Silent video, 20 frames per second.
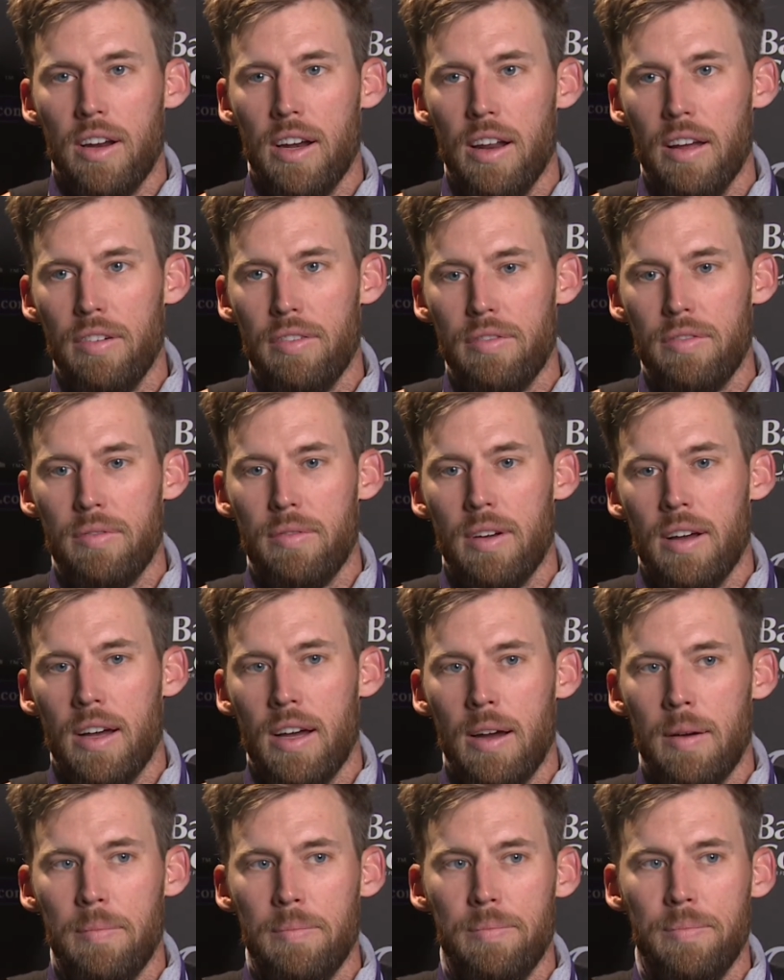enough
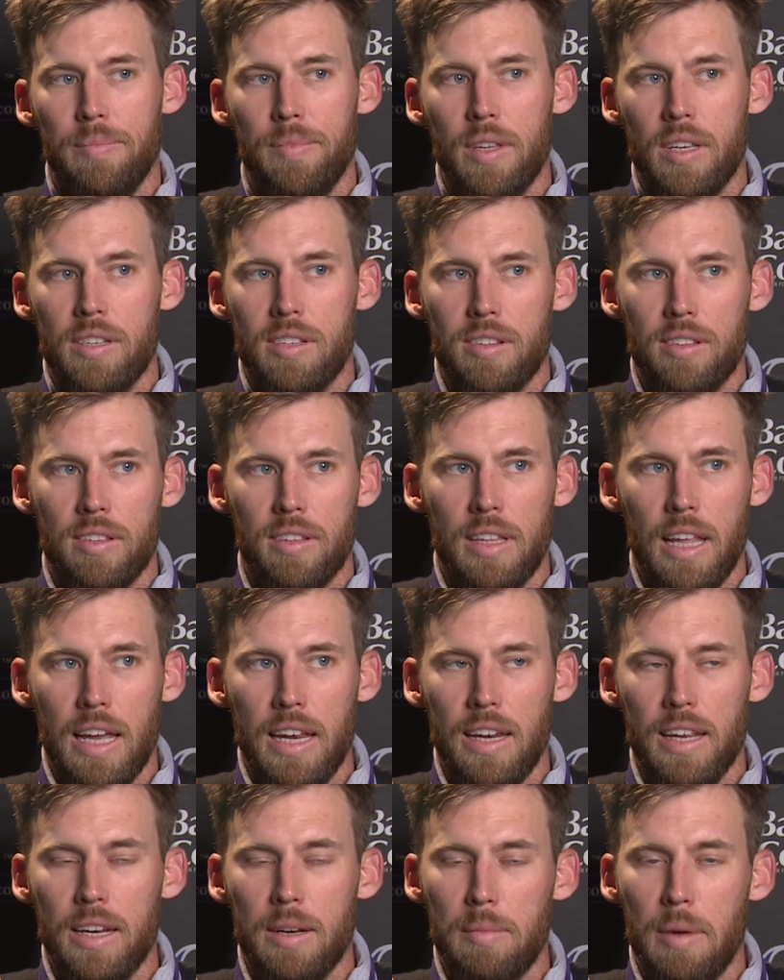this
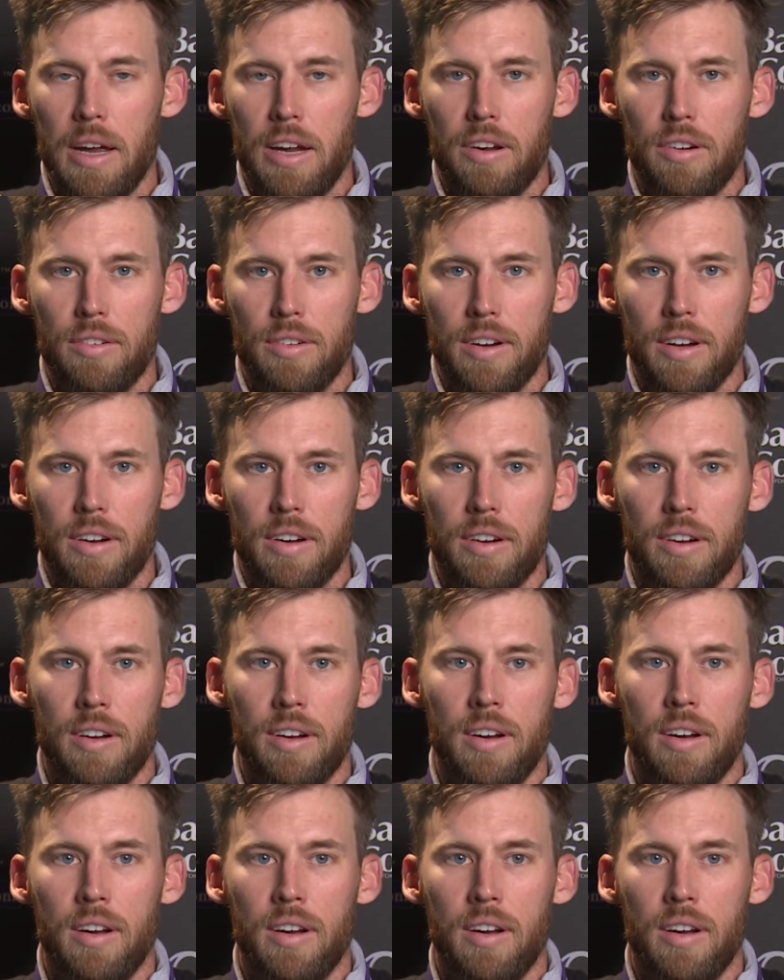late into my career